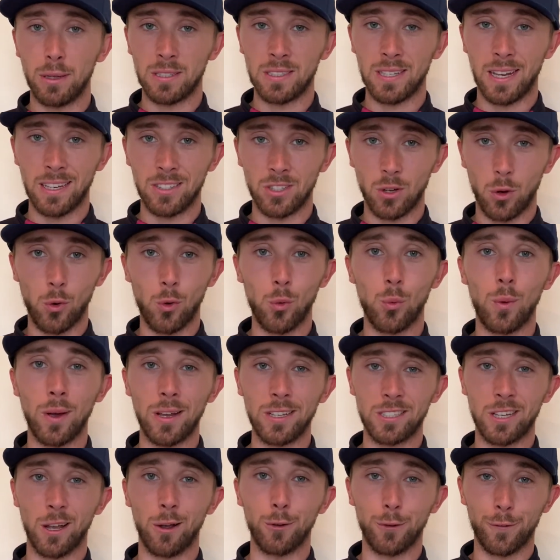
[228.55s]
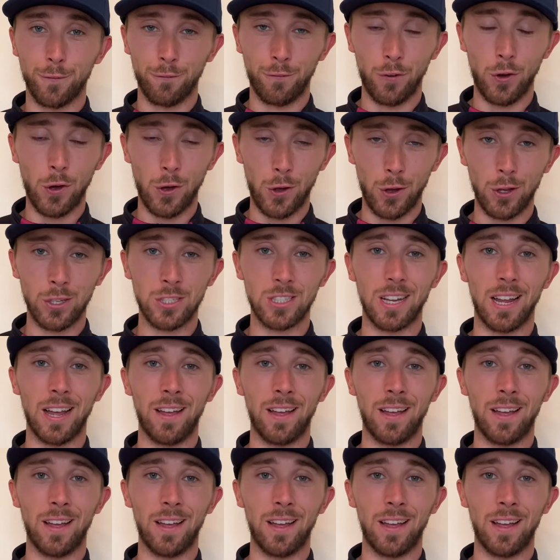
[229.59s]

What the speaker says: says always goes first,